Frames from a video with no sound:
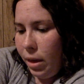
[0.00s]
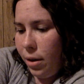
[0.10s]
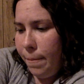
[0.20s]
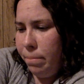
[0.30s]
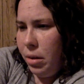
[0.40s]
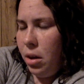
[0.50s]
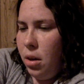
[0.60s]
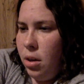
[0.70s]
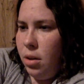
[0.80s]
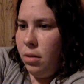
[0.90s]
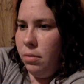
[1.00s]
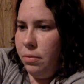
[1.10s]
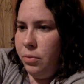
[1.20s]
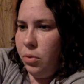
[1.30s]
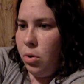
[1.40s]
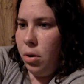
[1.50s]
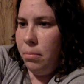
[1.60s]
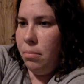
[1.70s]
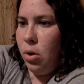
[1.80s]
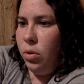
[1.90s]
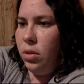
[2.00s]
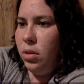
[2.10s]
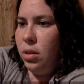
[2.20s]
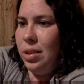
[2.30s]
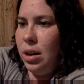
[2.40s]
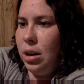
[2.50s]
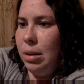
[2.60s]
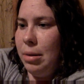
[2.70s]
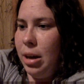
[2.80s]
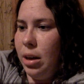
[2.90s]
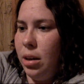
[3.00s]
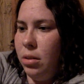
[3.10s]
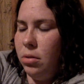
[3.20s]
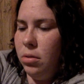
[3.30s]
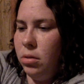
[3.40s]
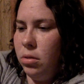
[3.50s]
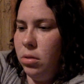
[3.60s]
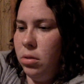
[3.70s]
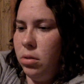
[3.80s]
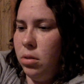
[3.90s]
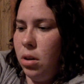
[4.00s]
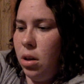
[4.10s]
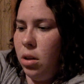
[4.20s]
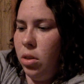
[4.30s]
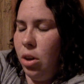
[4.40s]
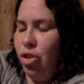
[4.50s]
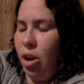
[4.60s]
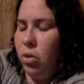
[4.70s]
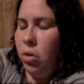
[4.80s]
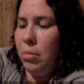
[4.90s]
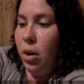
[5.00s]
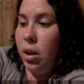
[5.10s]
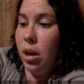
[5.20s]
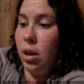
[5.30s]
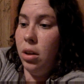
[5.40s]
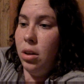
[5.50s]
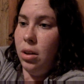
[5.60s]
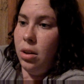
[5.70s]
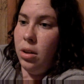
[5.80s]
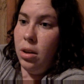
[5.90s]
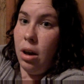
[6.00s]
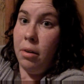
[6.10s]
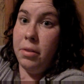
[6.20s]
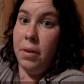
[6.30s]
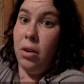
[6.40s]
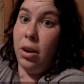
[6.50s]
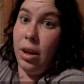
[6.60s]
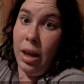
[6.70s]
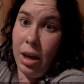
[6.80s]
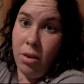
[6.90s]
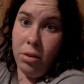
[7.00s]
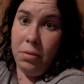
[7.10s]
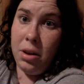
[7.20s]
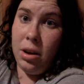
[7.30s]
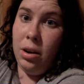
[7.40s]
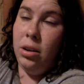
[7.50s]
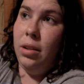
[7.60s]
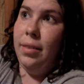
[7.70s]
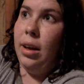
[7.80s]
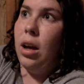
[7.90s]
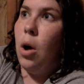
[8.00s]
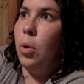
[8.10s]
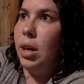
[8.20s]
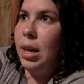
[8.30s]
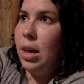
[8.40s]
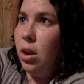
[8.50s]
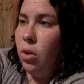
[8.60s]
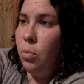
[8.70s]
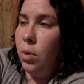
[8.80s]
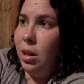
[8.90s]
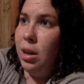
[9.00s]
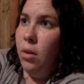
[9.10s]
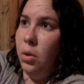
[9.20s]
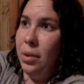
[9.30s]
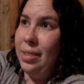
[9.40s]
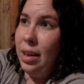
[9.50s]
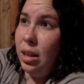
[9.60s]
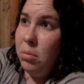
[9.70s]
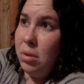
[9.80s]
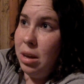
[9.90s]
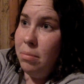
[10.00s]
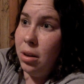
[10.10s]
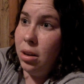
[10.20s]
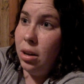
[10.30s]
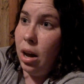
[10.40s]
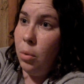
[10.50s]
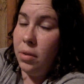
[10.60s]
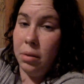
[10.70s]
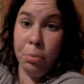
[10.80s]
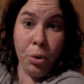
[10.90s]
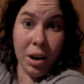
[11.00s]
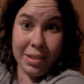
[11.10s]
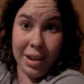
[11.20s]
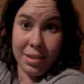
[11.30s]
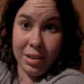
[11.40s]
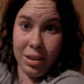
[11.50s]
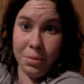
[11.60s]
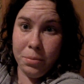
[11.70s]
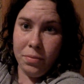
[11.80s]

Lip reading: For most of the time at the Chattanooga market, I was very out of it. It's like I would hear what Lakota was telling me, but I wasn't processing.